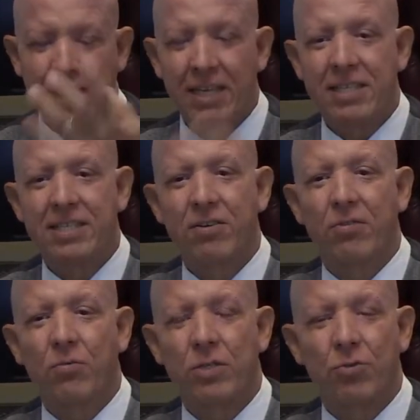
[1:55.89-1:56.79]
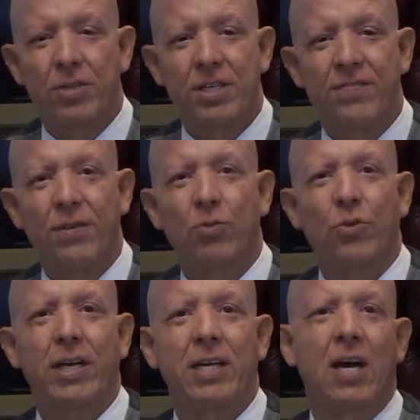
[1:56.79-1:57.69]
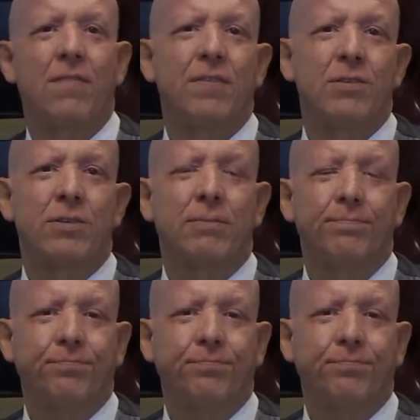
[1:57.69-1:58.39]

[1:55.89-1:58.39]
He still was with his field training officer.